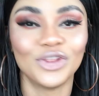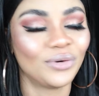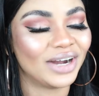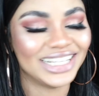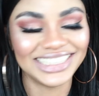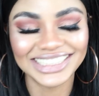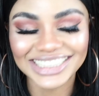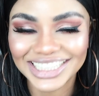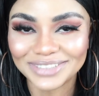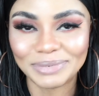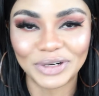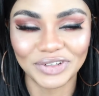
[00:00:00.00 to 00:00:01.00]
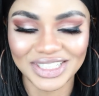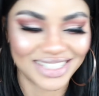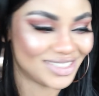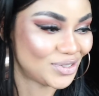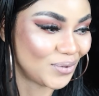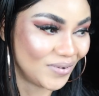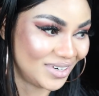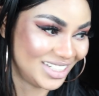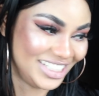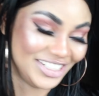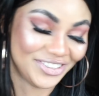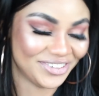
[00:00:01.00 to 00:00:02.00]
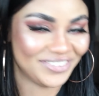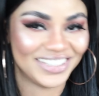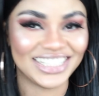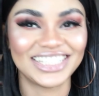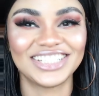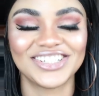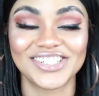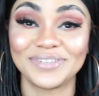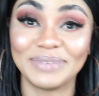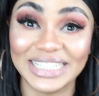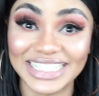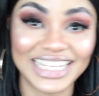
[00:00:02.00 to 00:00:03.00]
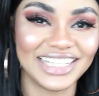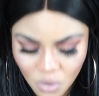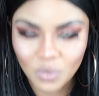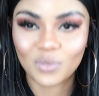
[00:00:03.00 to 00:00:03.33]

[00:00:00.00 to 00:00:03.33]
No, I didn't change my race at all. No, it's just my skin.